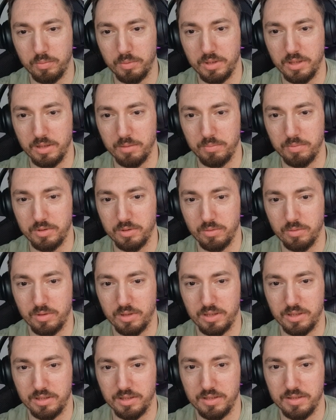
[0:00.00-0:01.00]
an
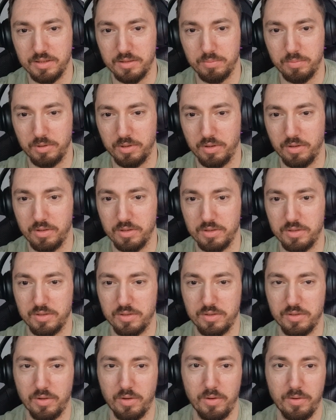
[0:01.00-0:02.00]
episode like this
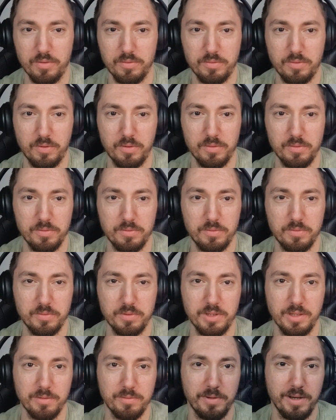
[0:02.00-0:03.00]
because of
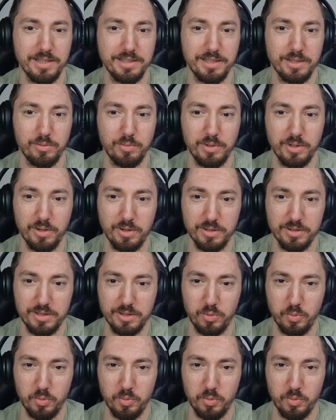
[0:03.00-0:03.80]
the fight that we got.